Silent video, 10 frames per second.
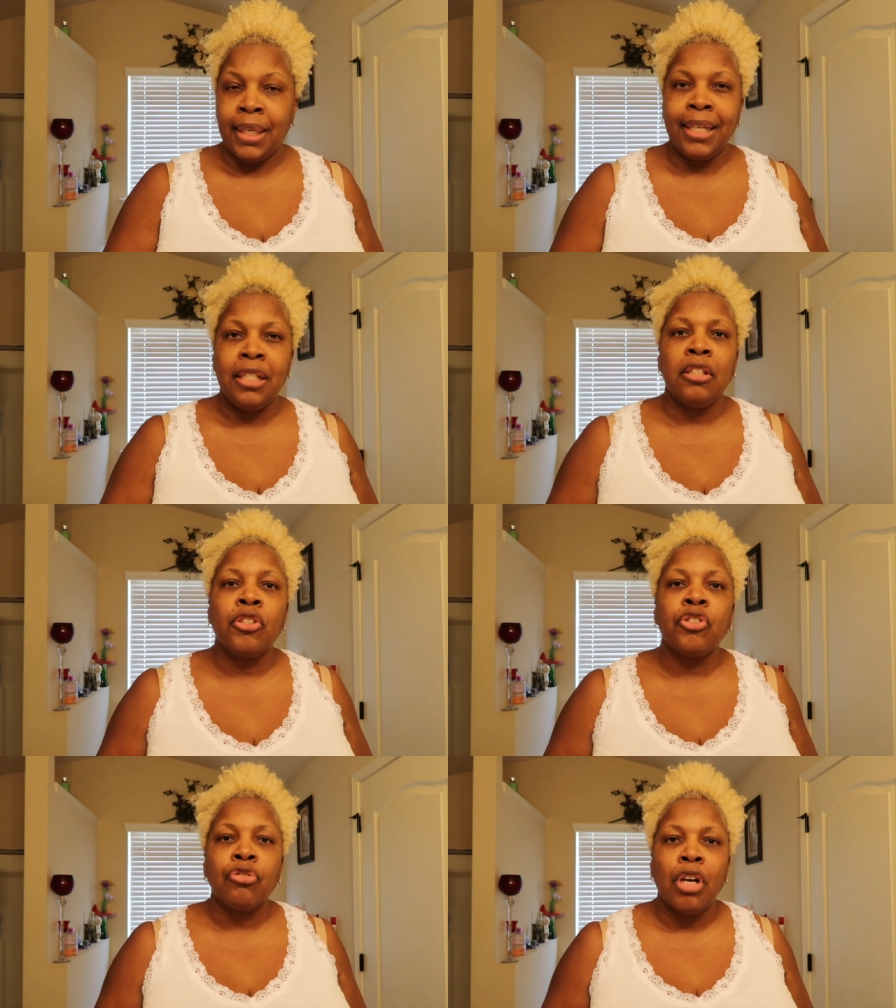That is a
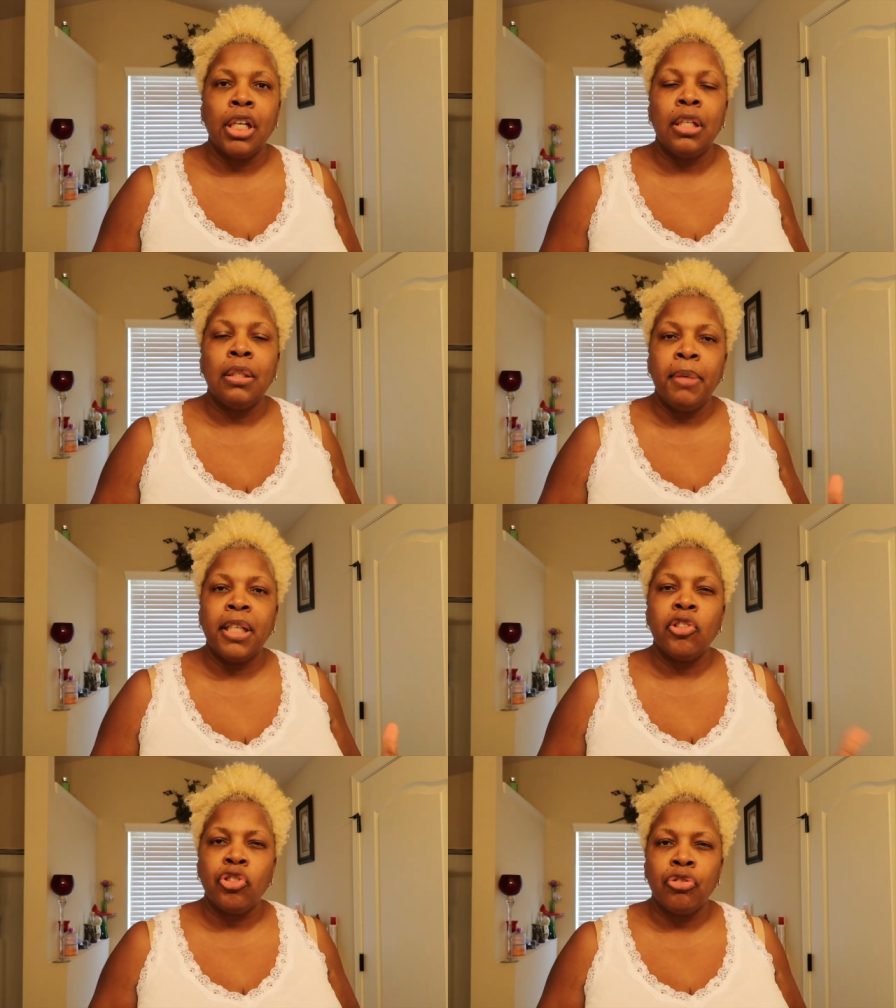struggle, the
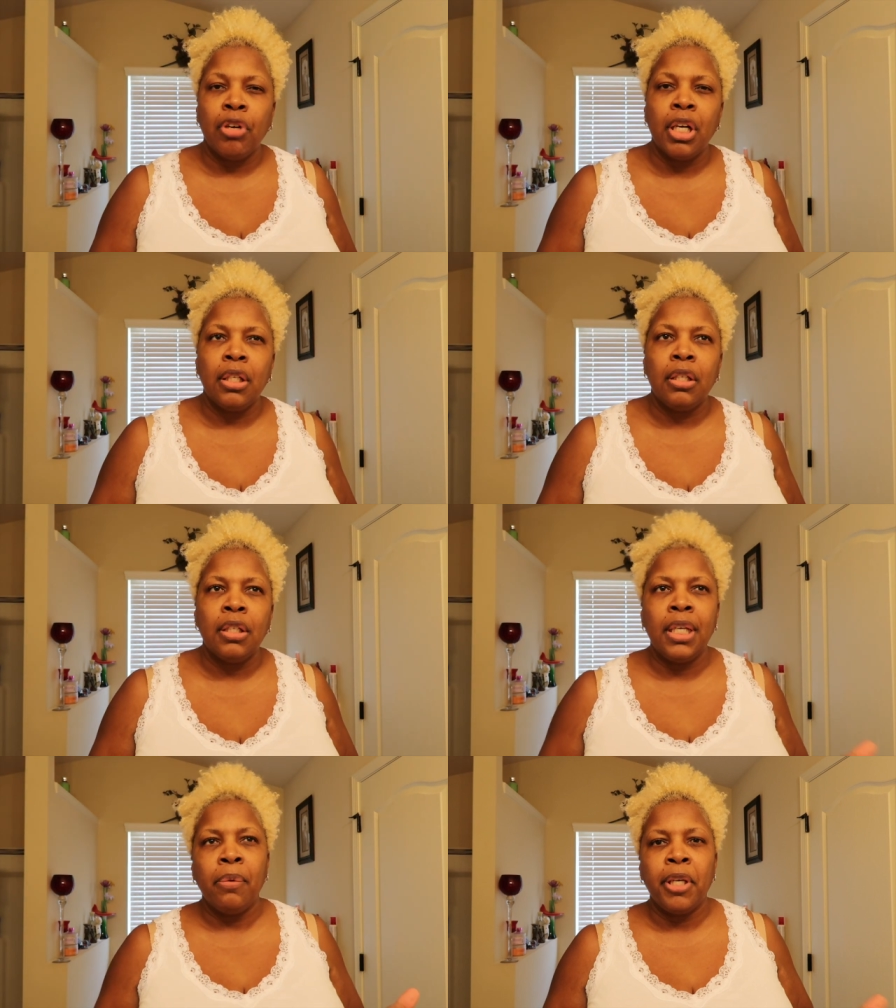biggest
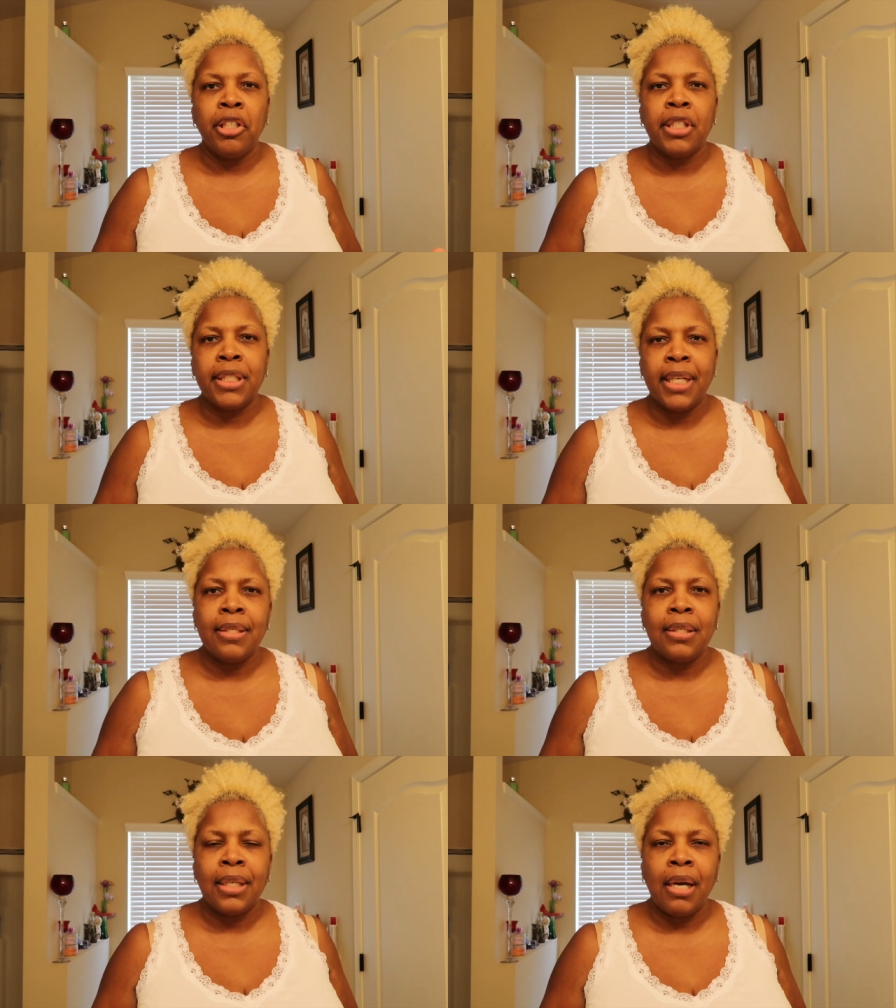struggle when you're
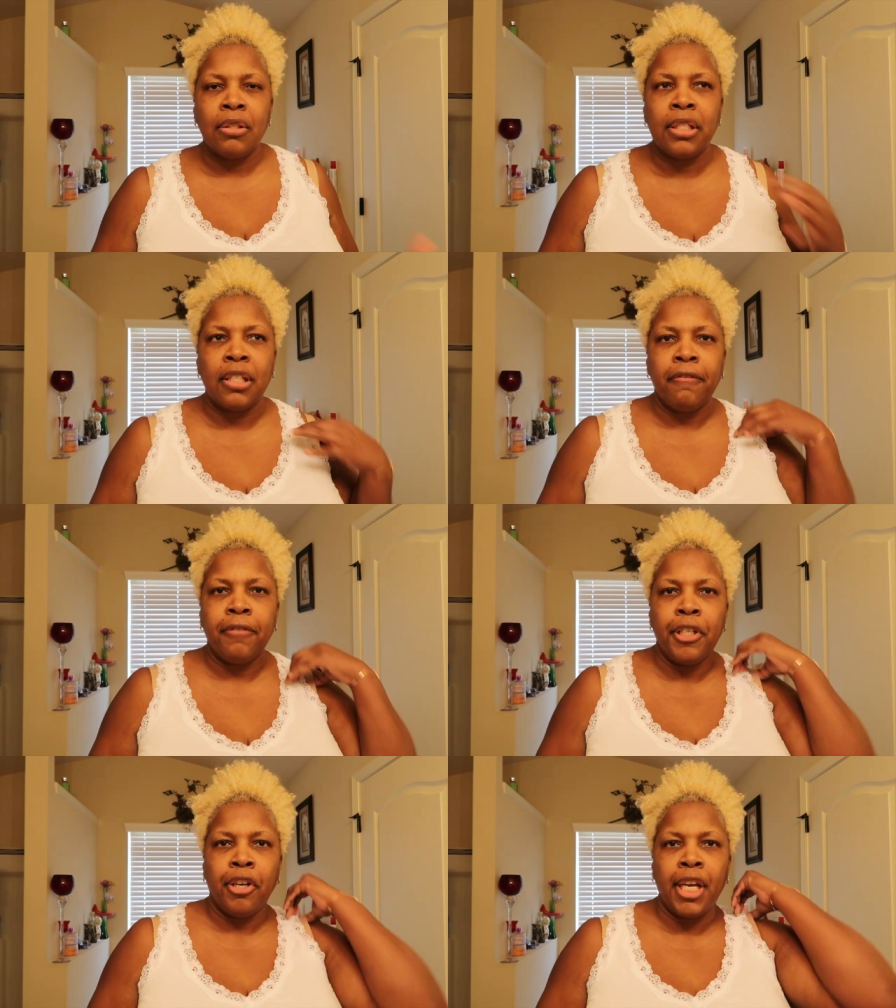testing out stuff
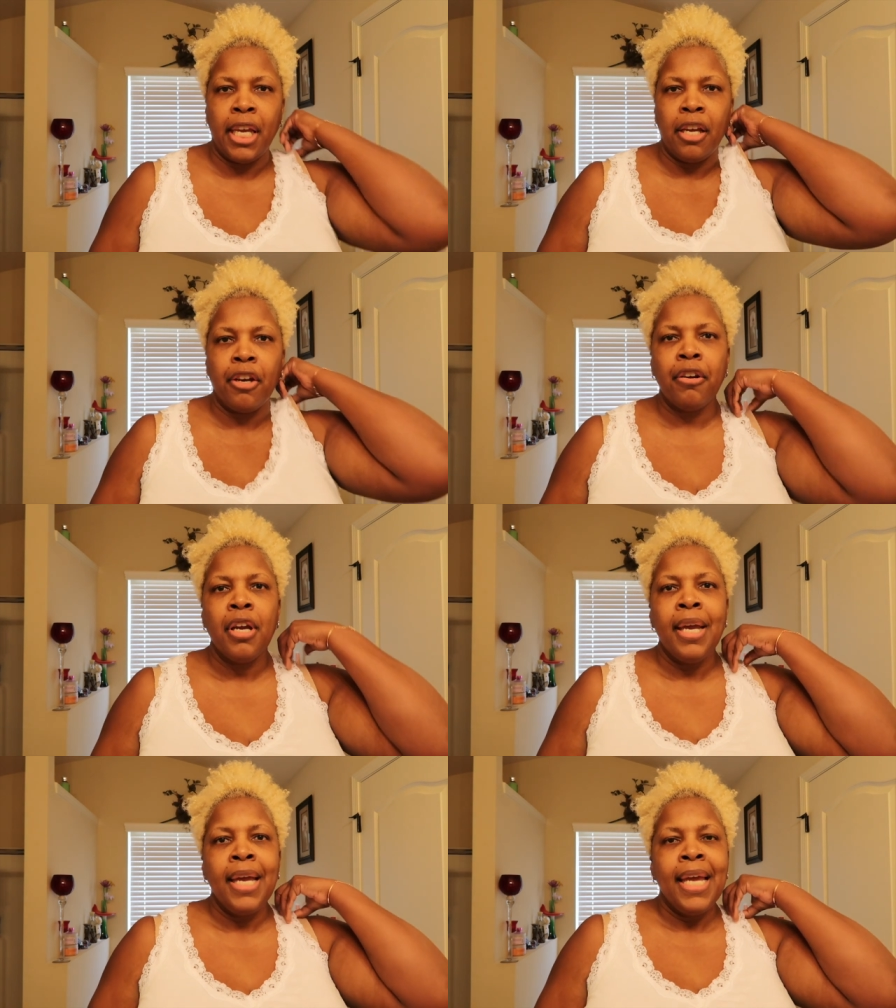for your
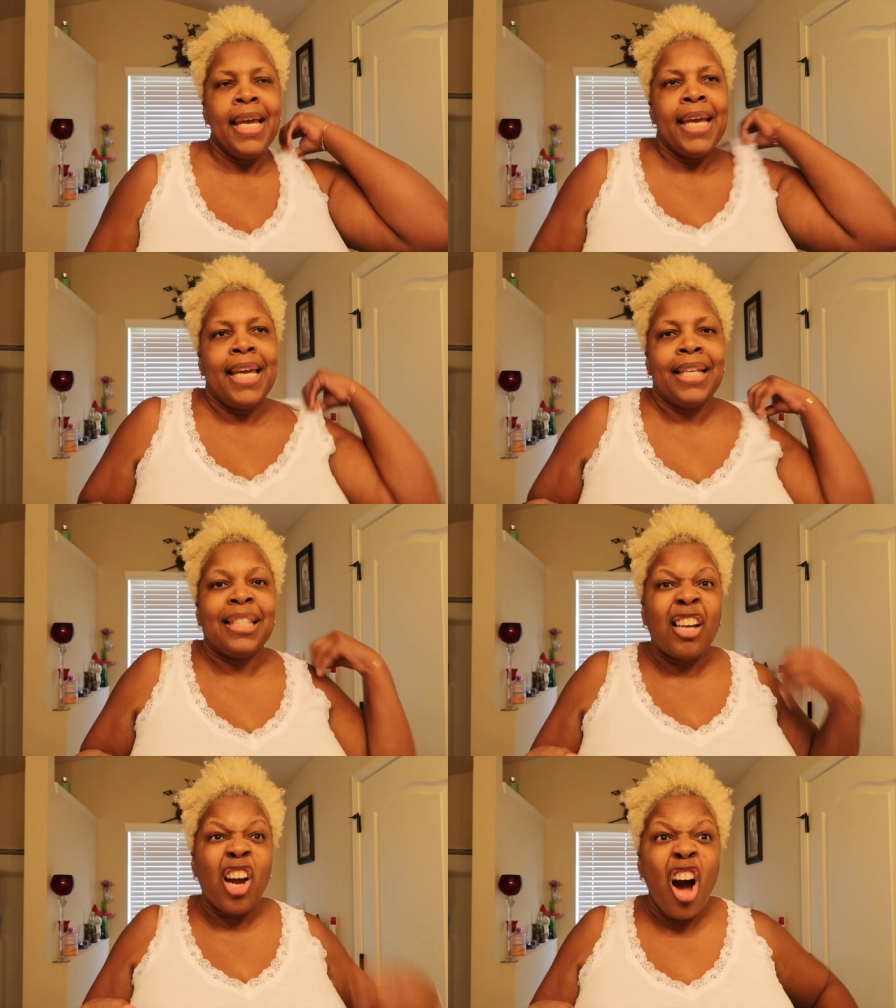hair is
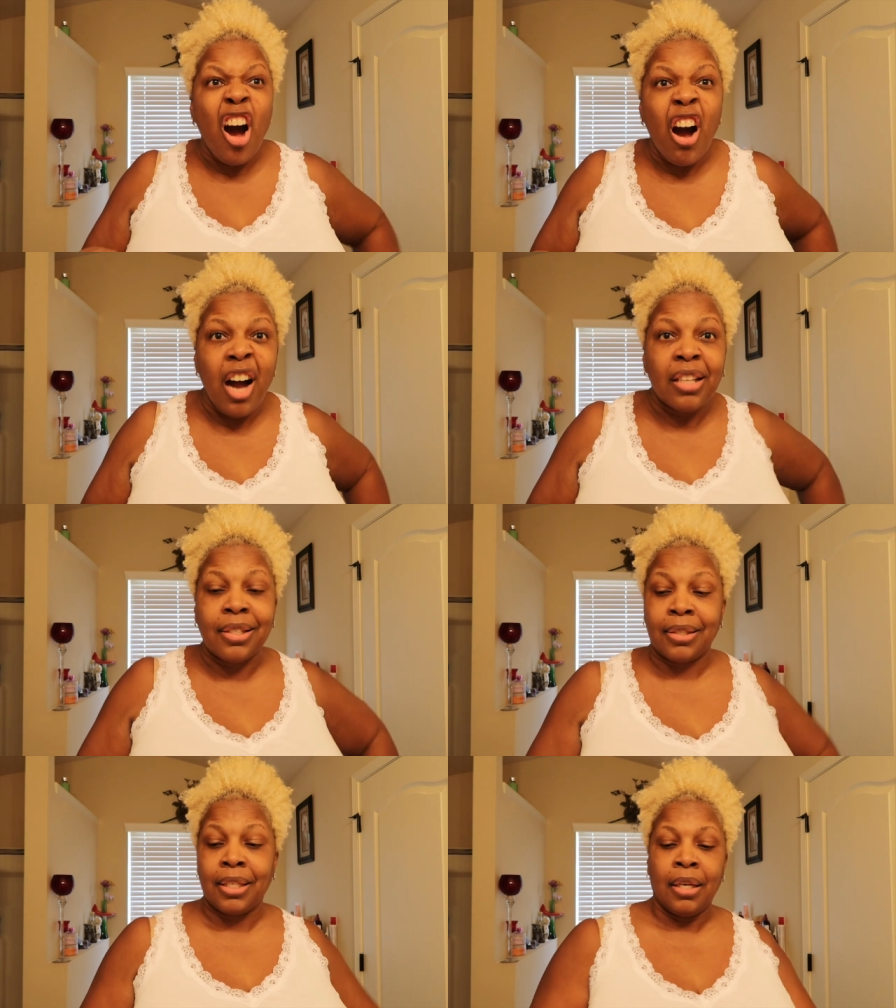the
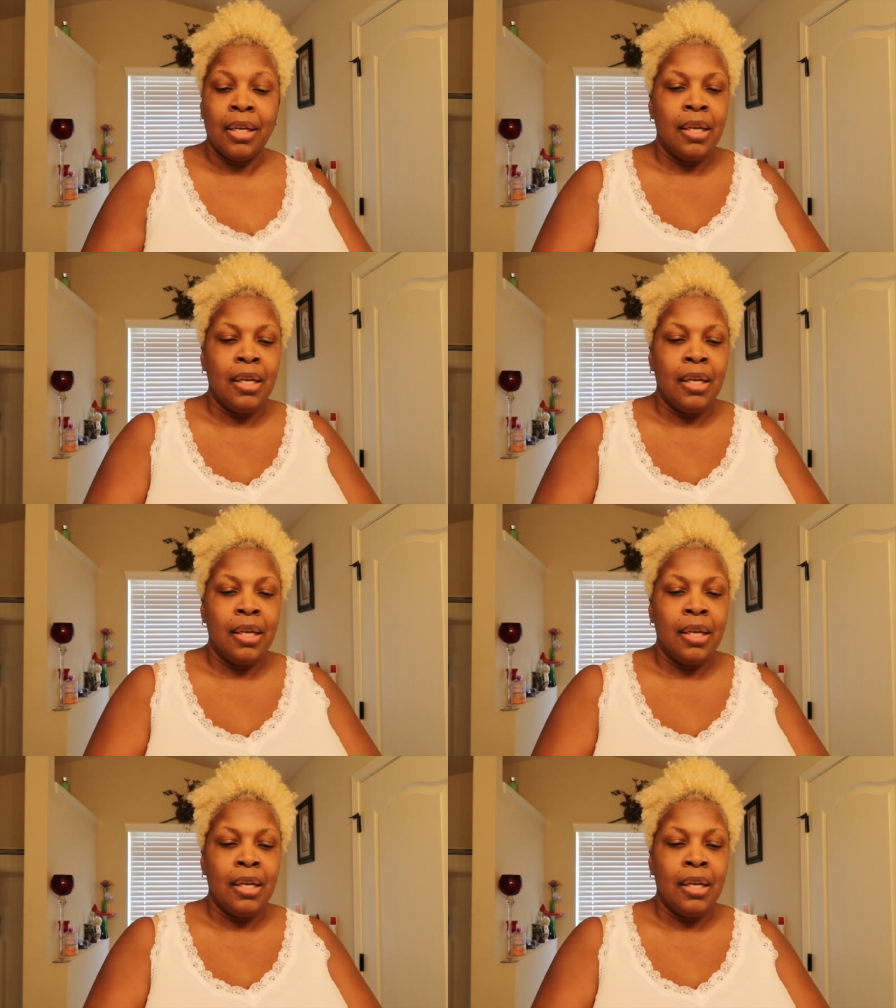cost